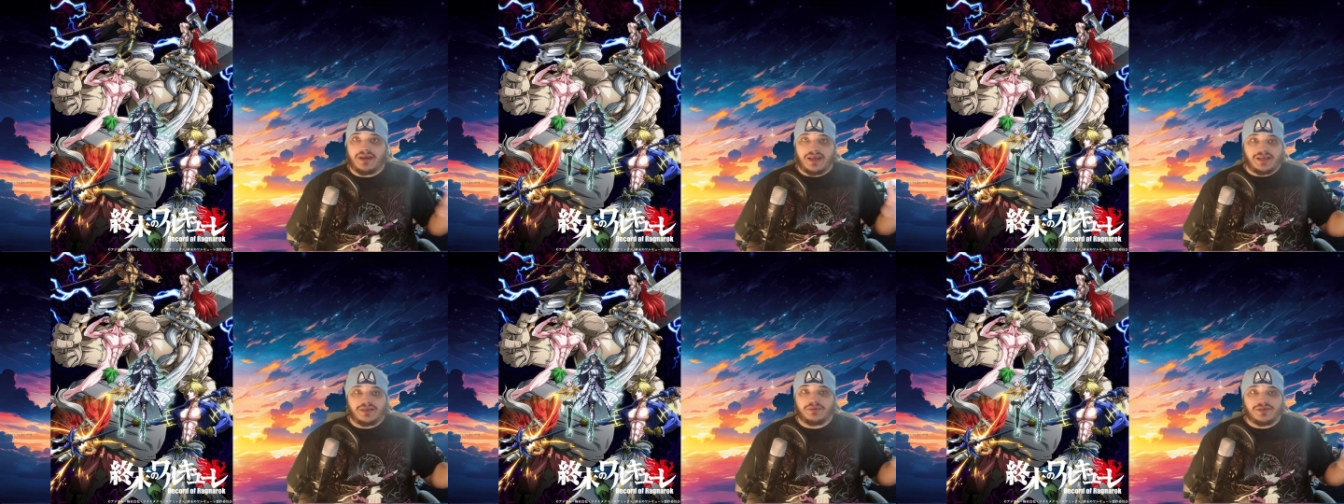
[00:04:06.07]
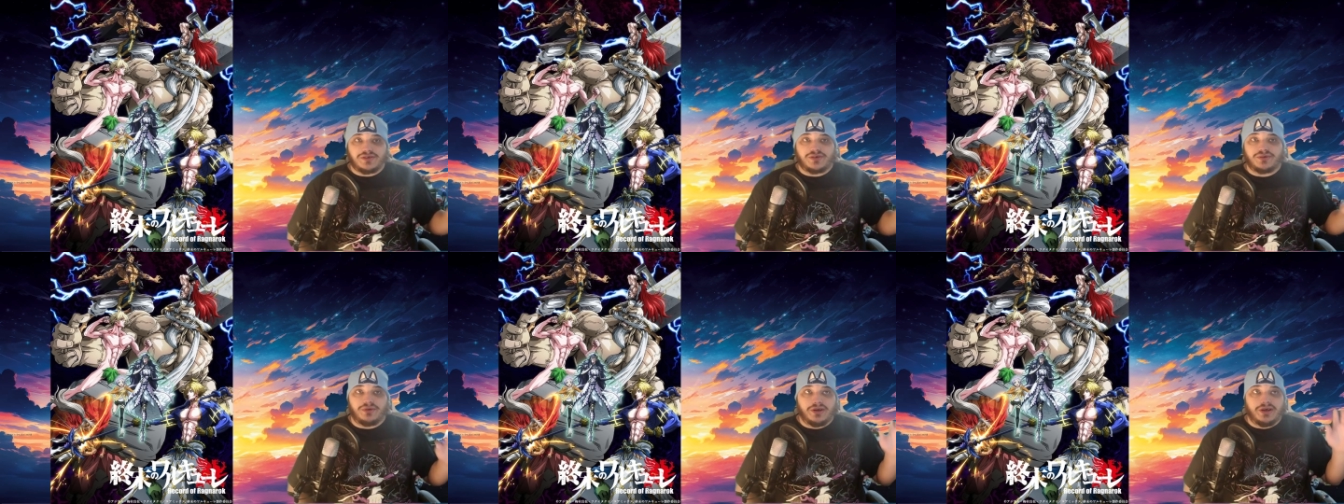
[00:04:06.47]
went
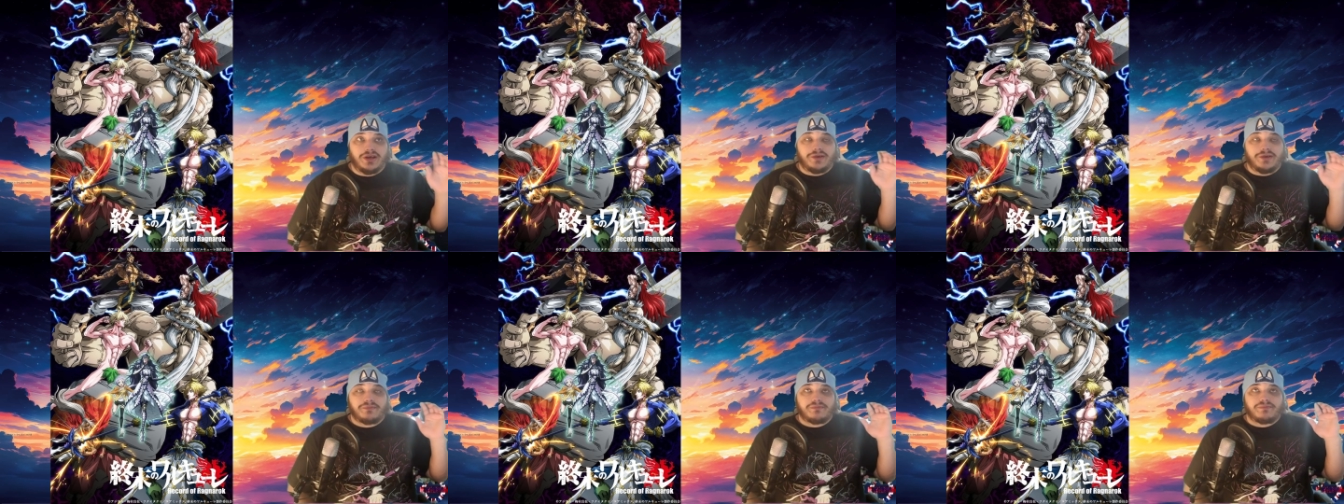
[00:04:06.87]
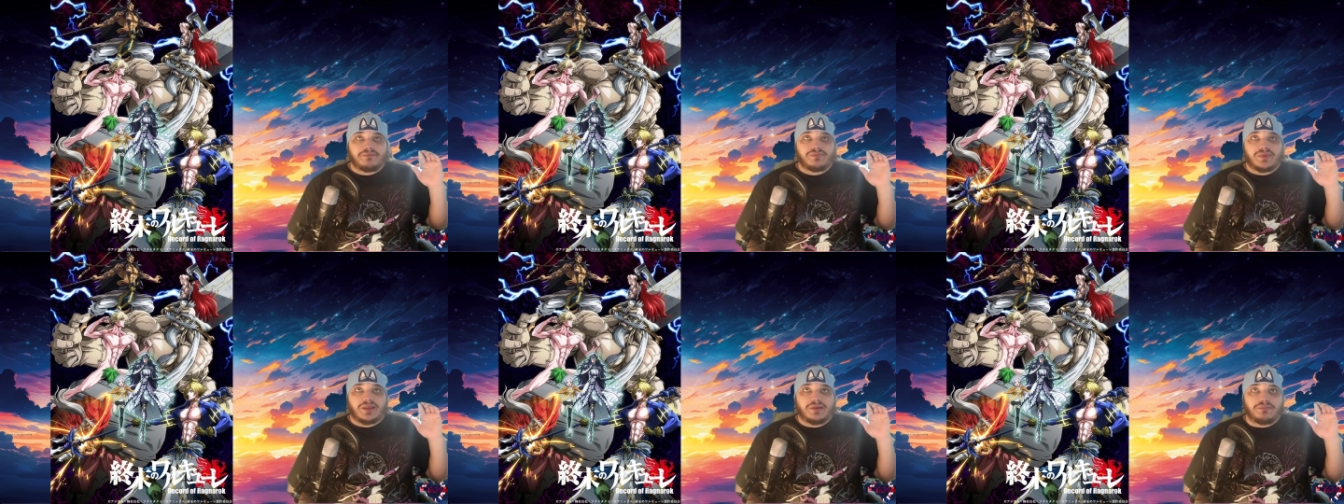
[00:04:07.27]
to.
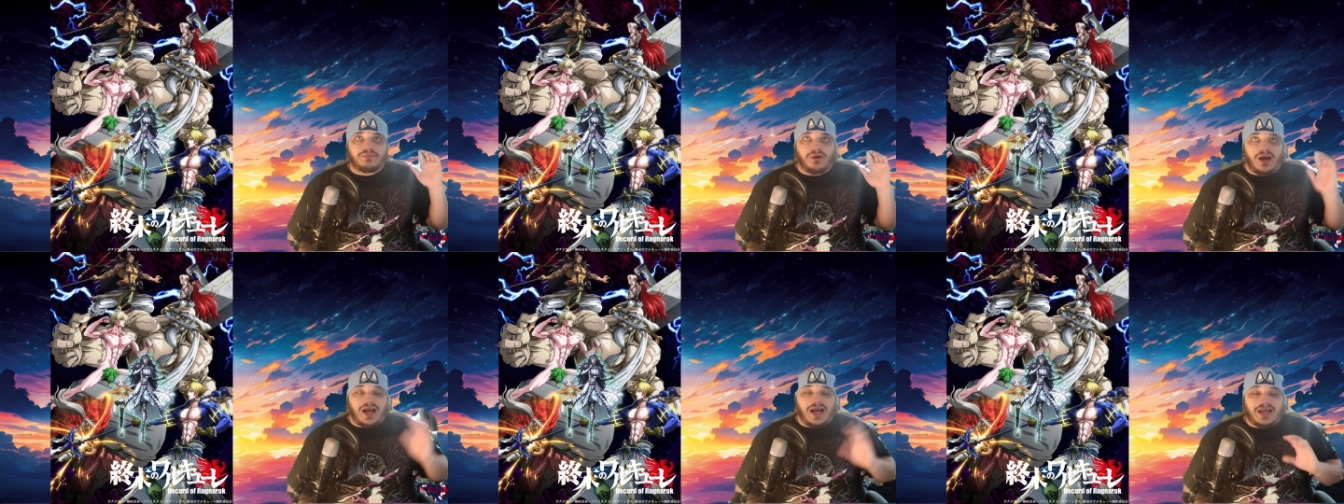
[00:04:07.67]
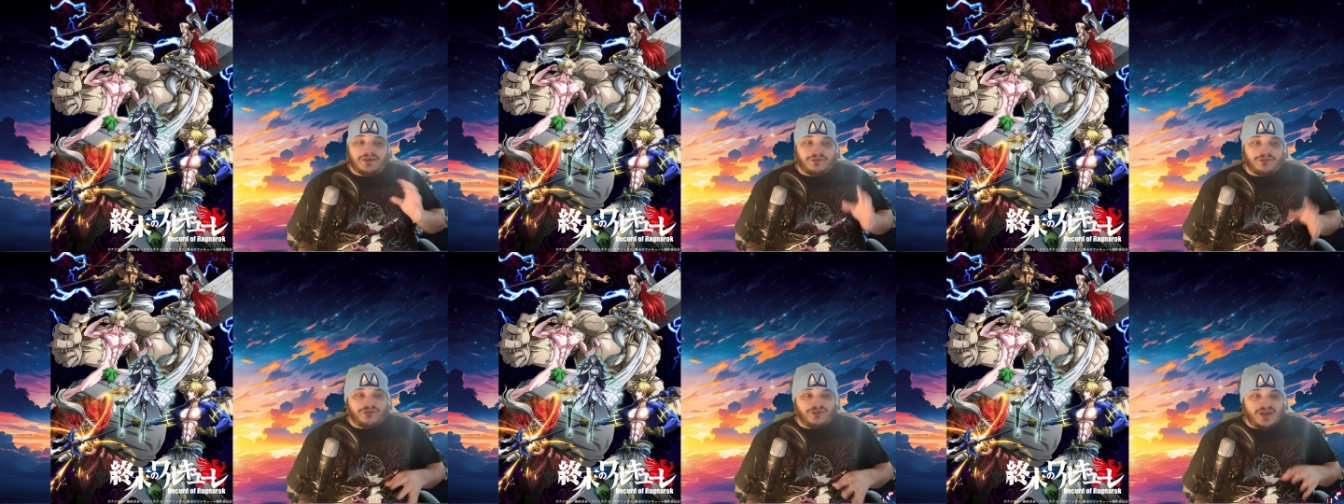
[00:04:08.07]
But I
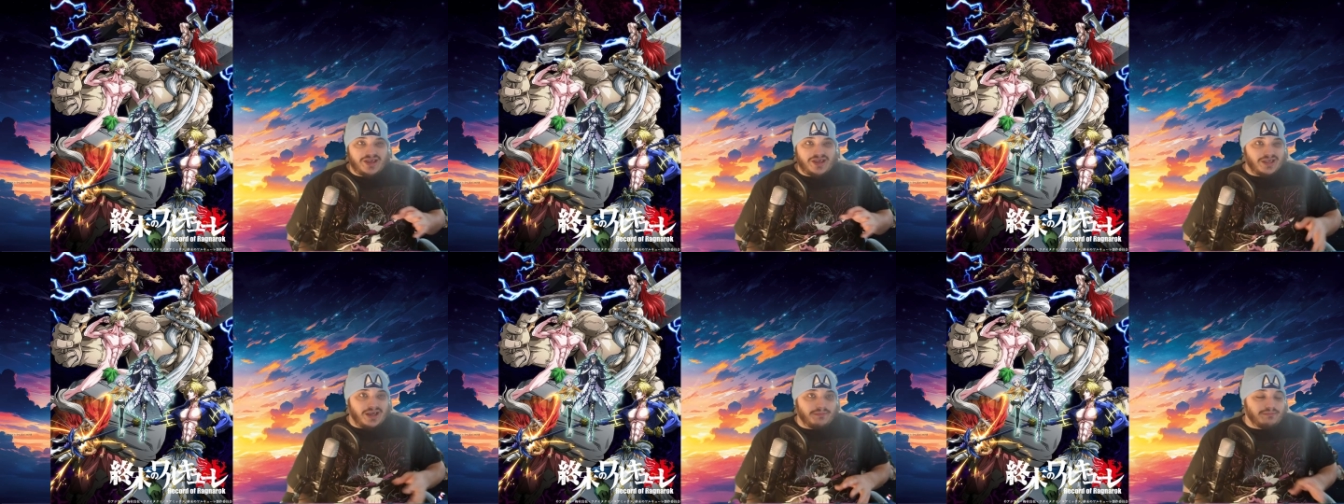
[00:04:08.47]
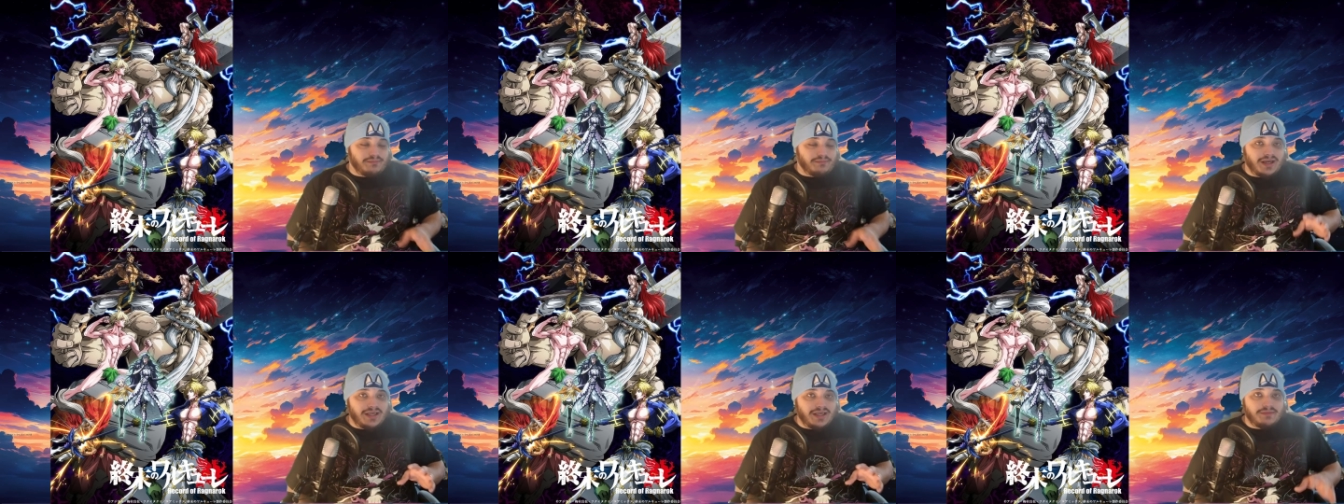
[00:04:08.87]
fear that
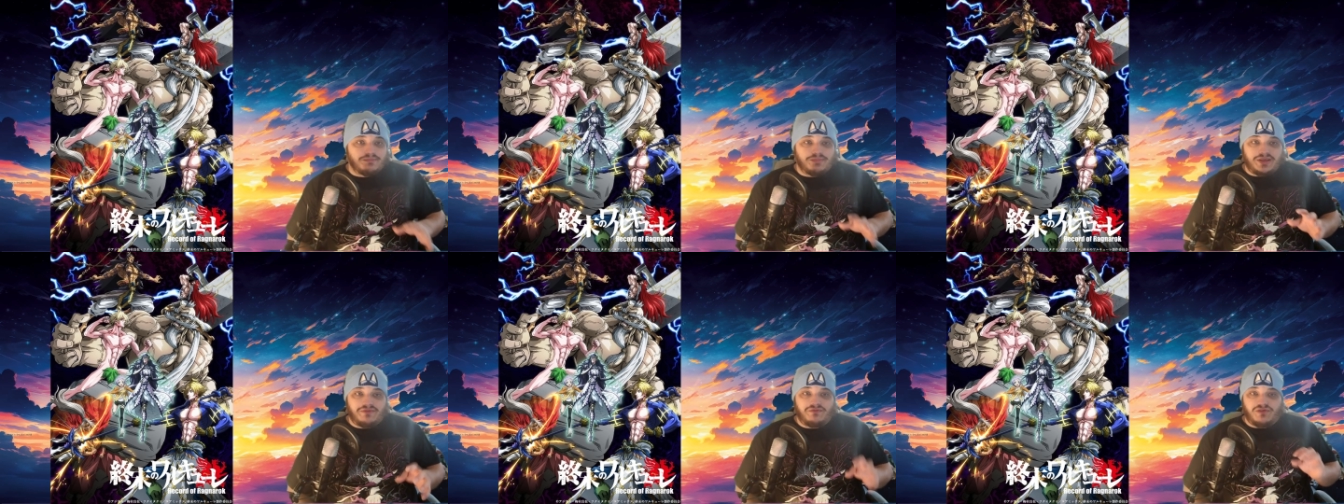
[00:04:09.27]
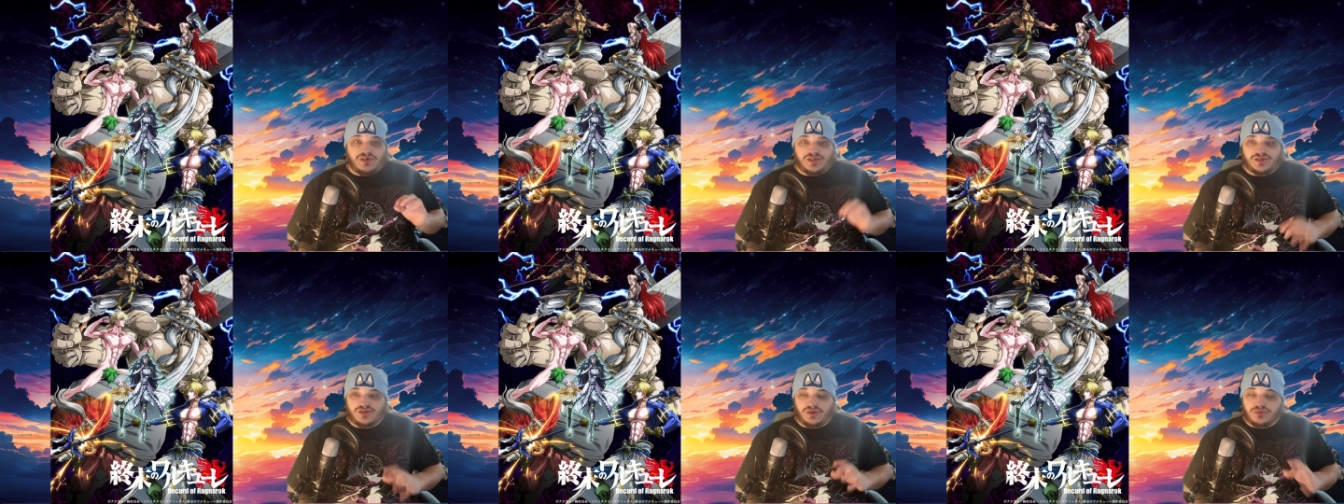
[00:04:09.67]
might be
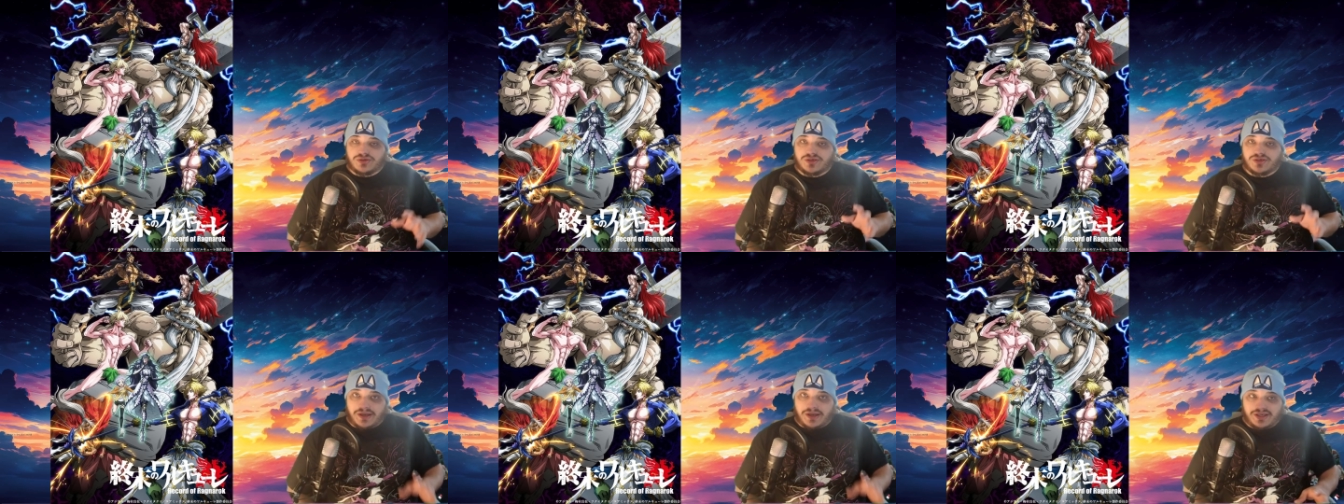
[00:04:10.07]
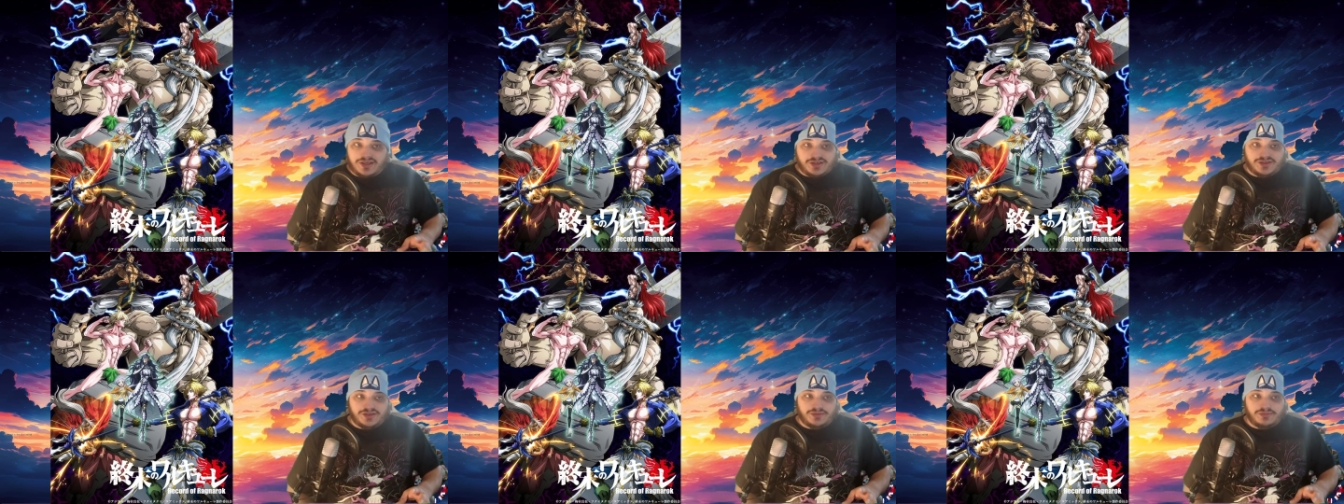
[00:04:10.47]
results
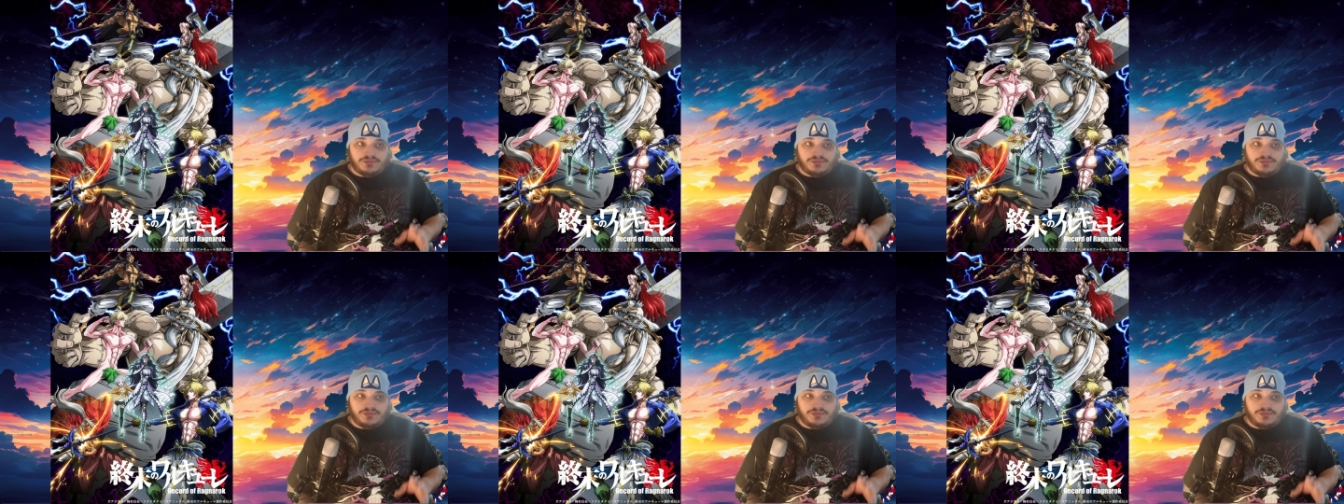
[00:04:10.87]
bias